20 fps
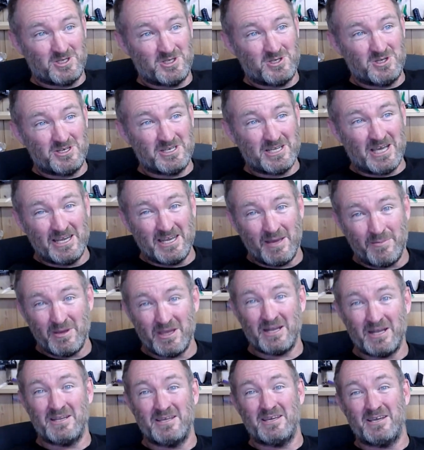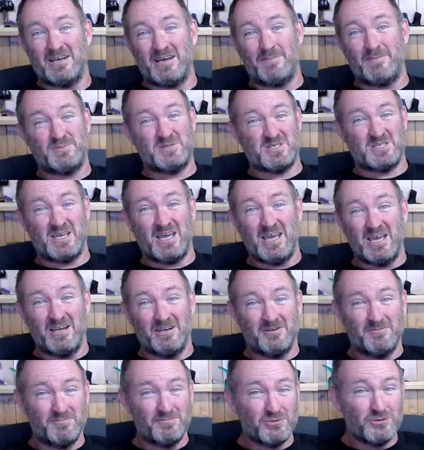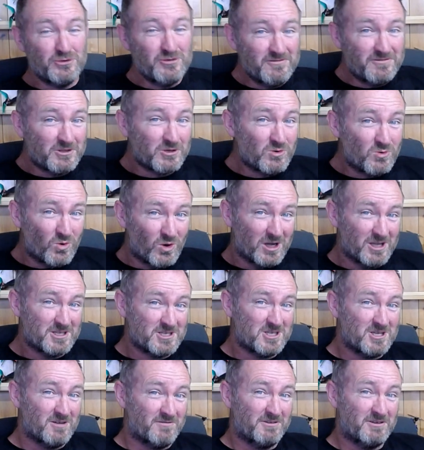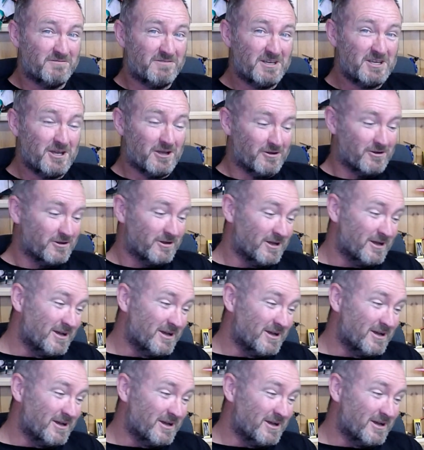to dynamically upscale and improve the quality of your video.